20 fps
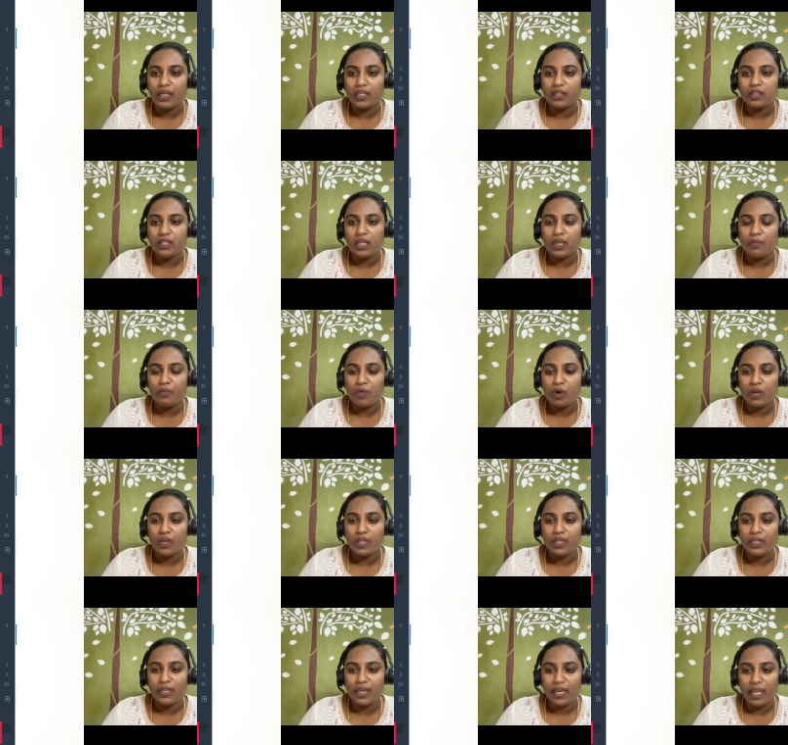the
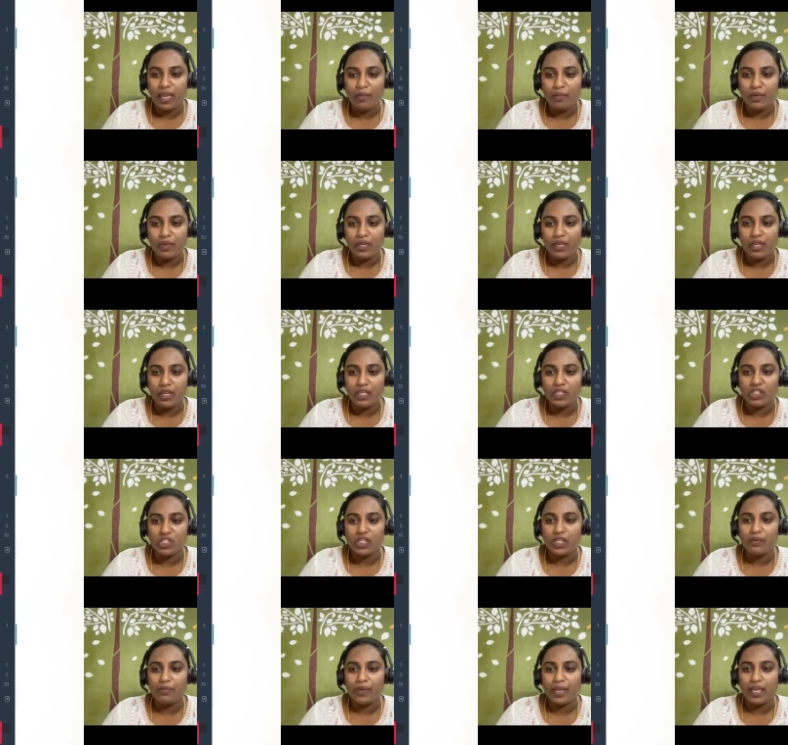important label in
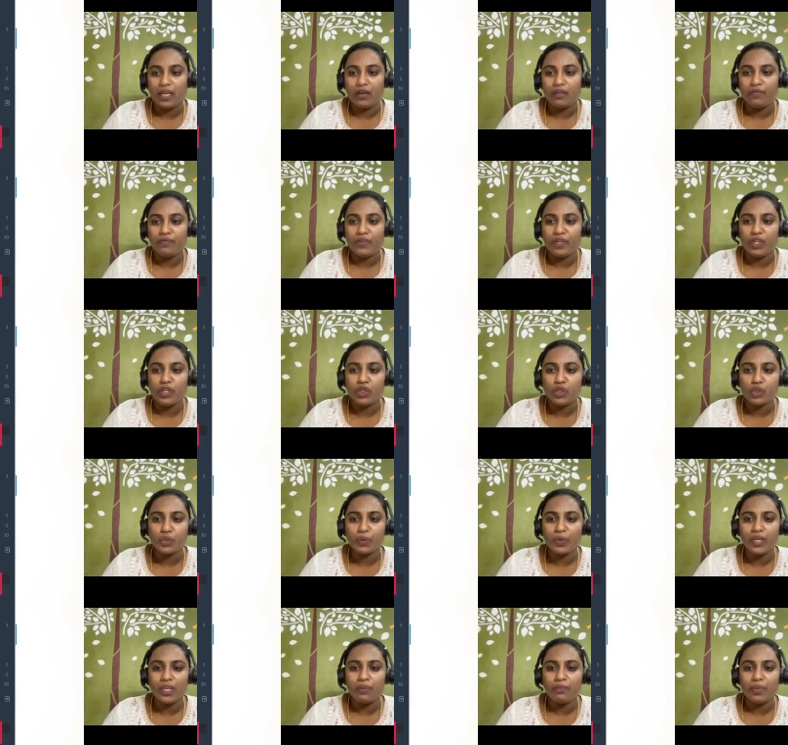Gmail will
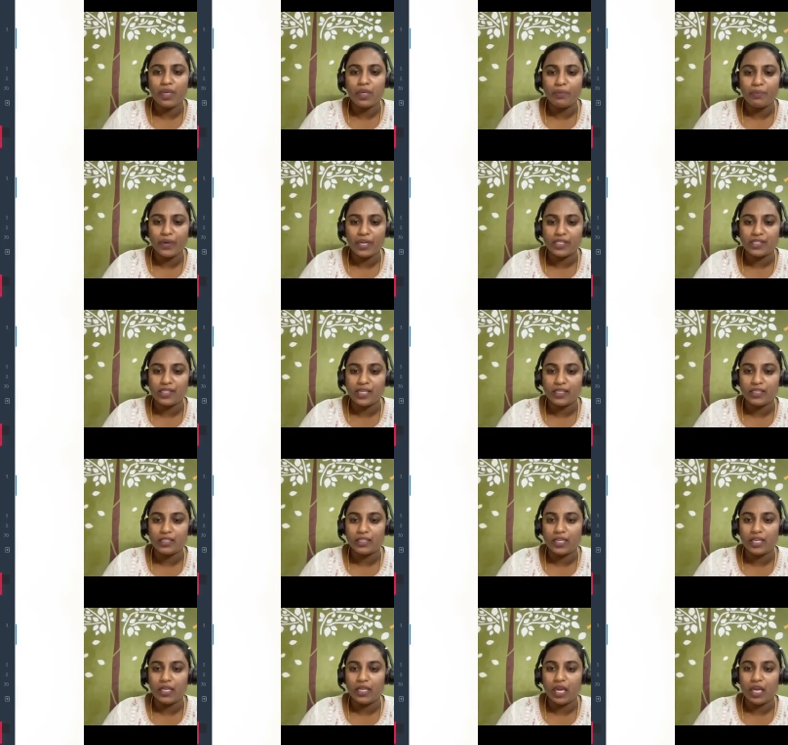usually be present
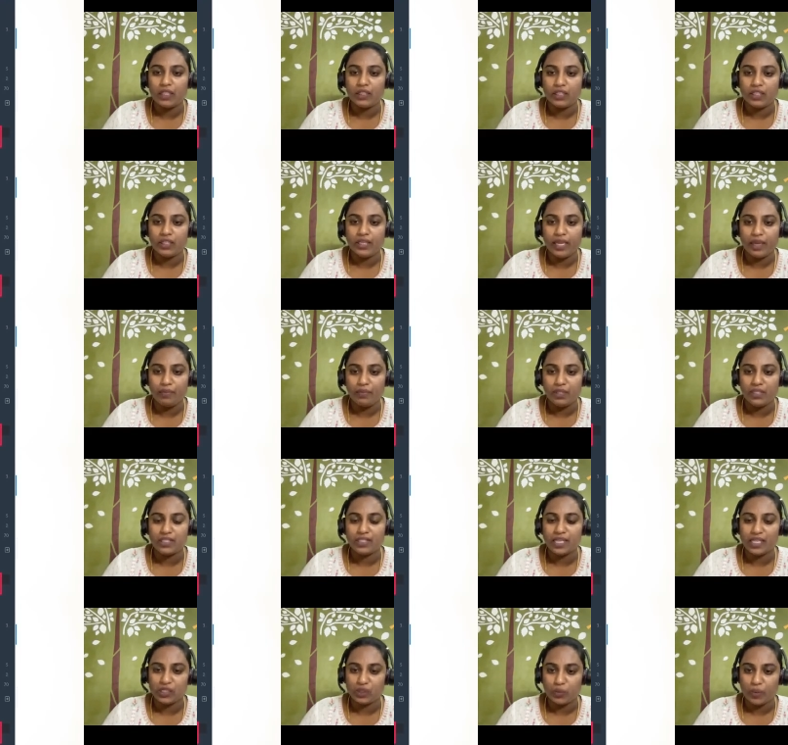in other labels
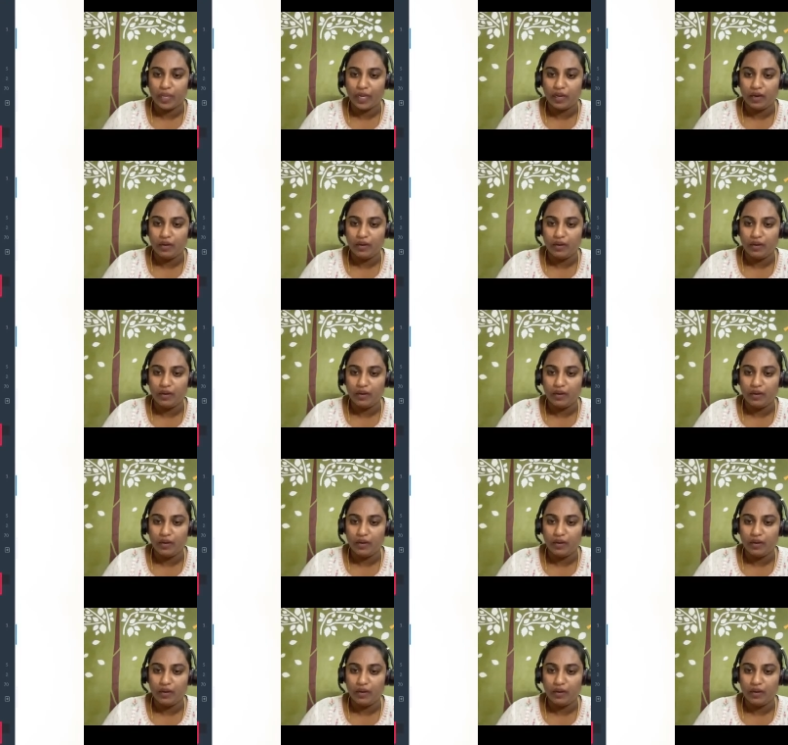as well.